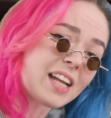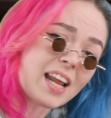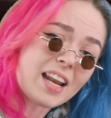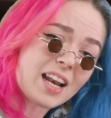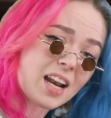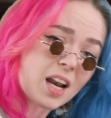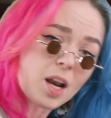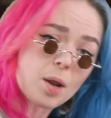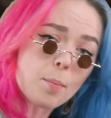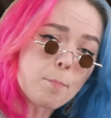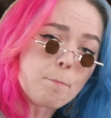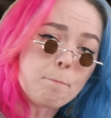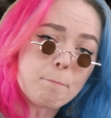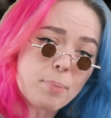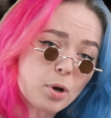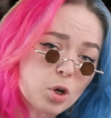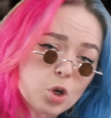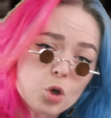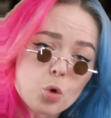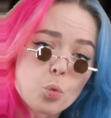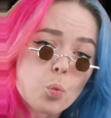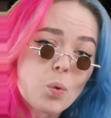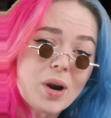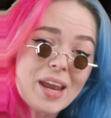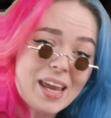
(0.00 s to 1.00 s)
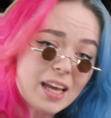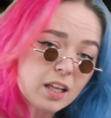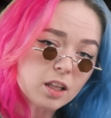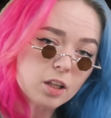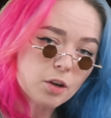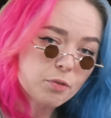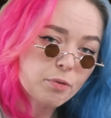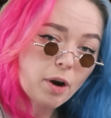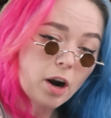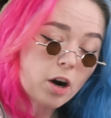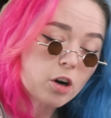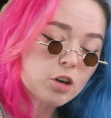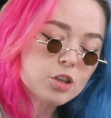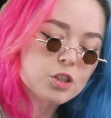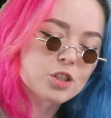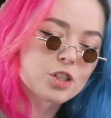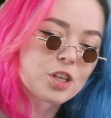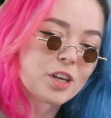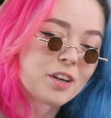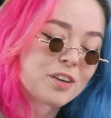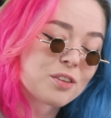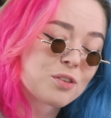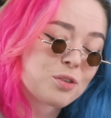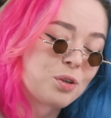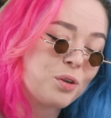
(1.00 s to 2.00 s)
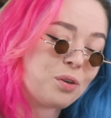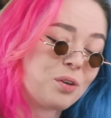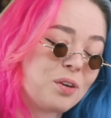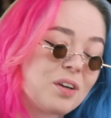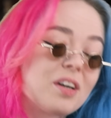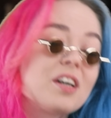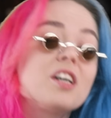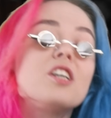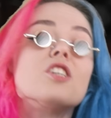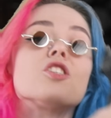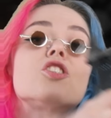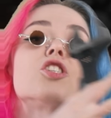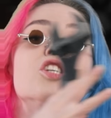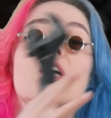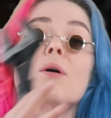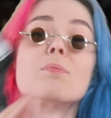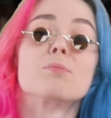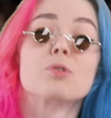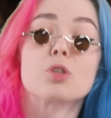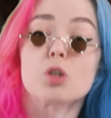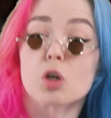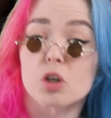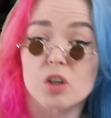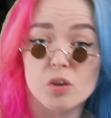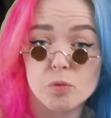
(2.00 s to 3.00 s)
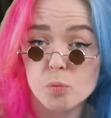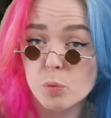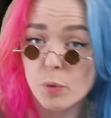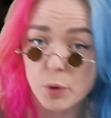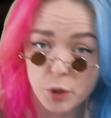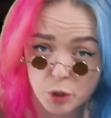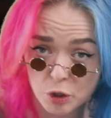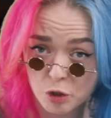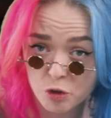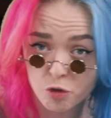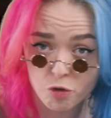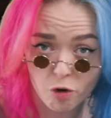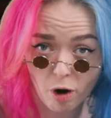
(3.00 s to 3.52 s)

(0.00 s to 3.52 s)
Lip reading: little book wheel of ours to some sort of wooden